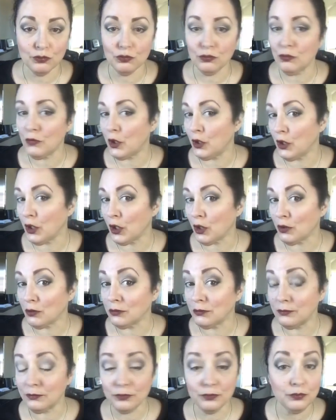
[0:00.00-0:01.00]
There you go.
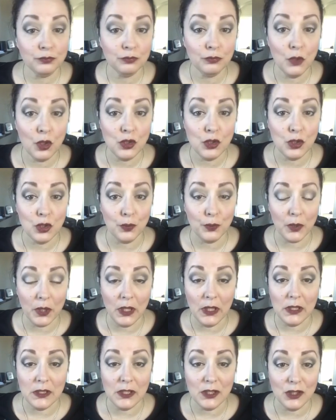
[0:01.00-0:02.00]
Super
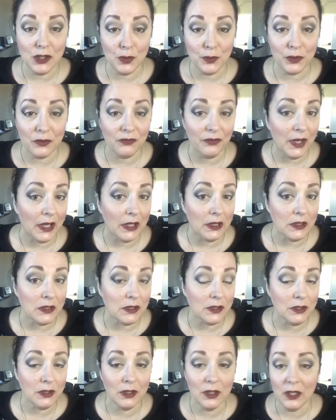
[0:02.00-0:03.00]
easy, super
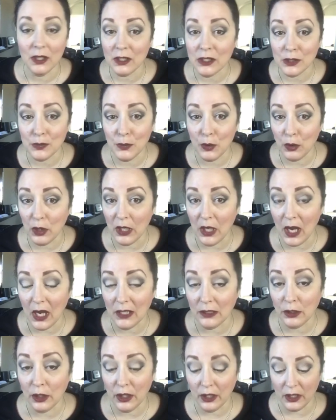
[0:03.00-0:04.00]
fast, smoky eye
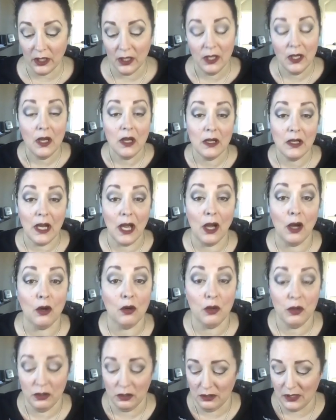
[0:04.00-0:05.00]
look.
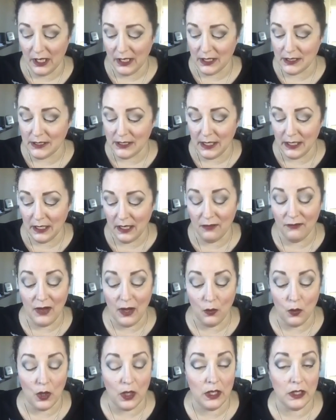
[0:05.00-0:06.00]
Now, like I said, if I
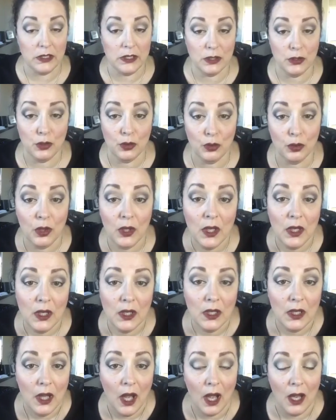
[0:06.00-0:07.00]
wanted to
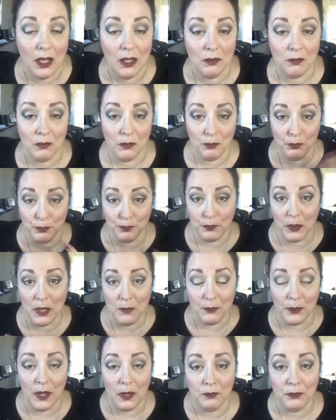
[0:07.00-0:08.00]

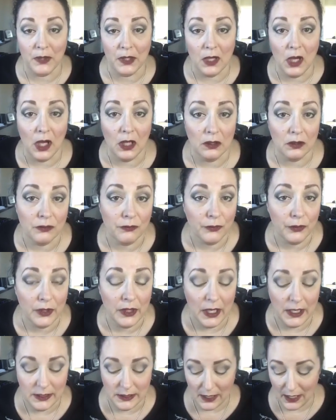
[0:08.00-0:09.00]
bump up the color for
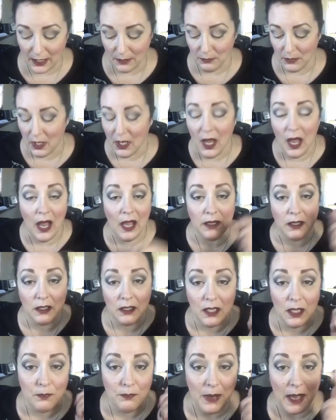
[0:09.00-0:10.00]
nighttime, I can
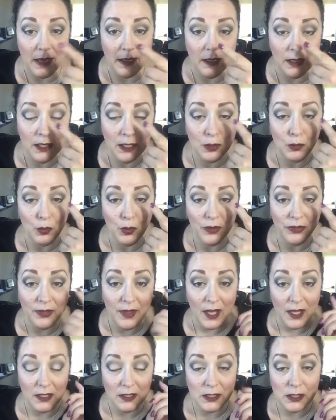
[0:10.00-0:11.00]
come back in with
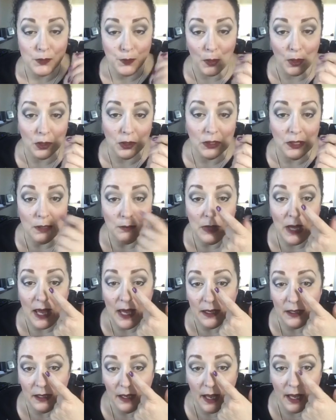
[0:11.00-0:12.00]
that sparkly
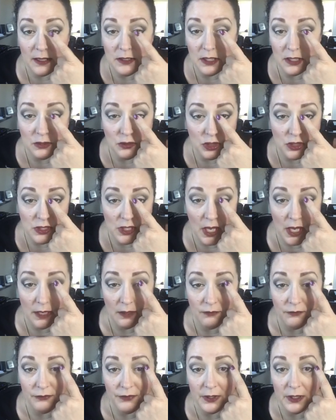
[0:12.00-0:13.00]
black and then just kind
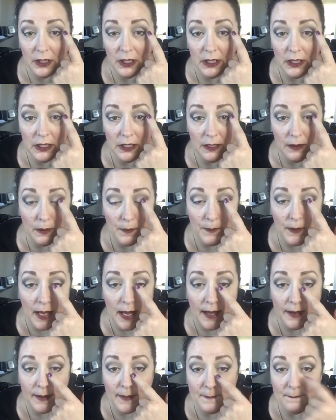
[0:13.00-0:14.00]
of fill in the
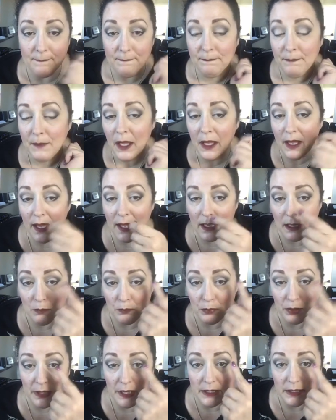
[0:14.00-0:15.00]
bottom
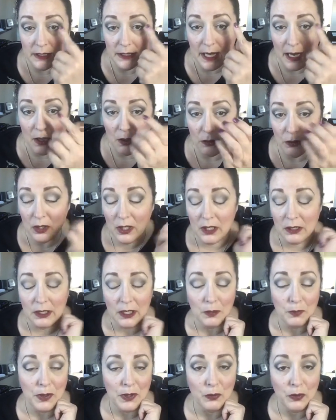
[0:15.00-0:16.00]
and blend it out a
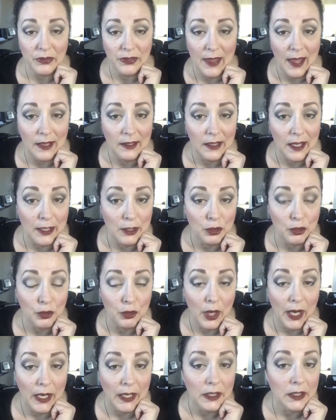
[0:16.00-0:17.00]
little bit with that lighter
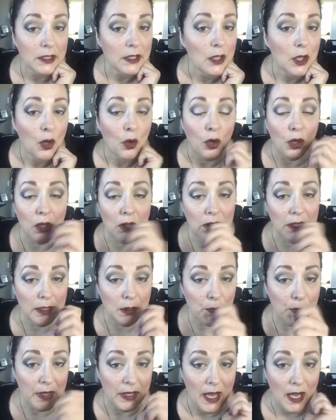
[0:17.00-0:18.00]
gray, or a little
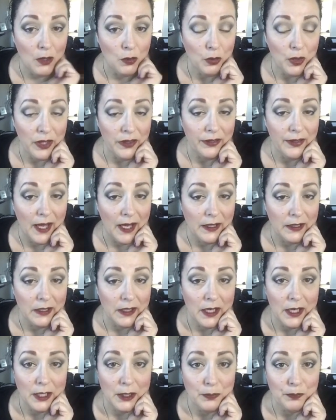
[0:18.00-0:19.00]
bit out with that
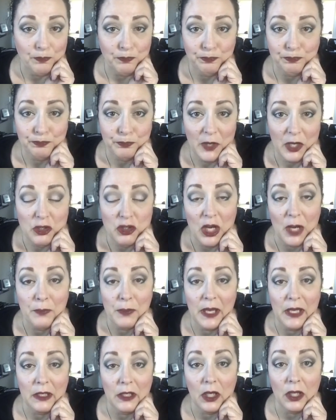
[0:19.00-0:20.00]

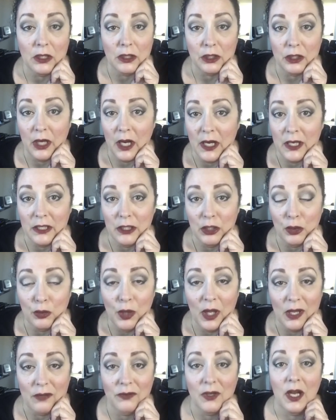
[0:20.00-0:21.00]
champagne color, and you
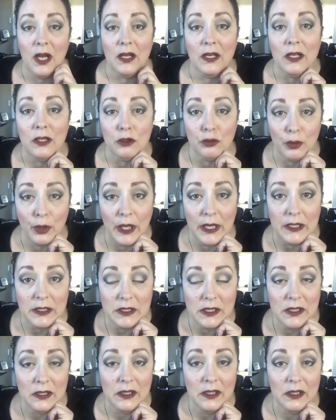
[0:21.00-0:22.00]
have got a
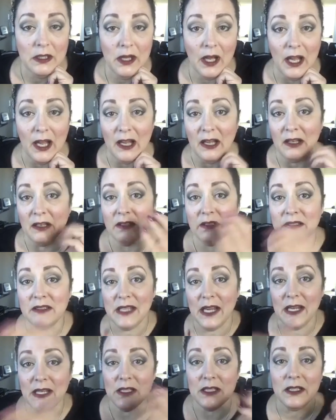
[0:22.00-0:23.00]
great
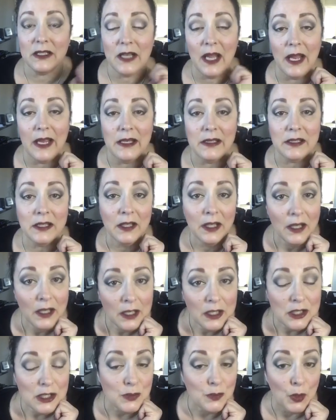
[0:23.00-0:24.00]
day to night
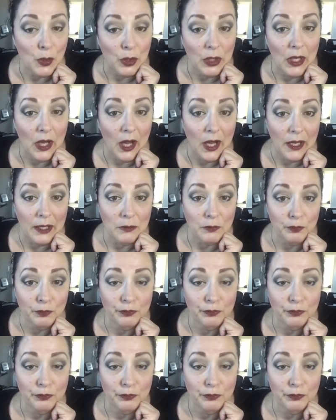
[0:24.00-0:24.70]
smoky eye.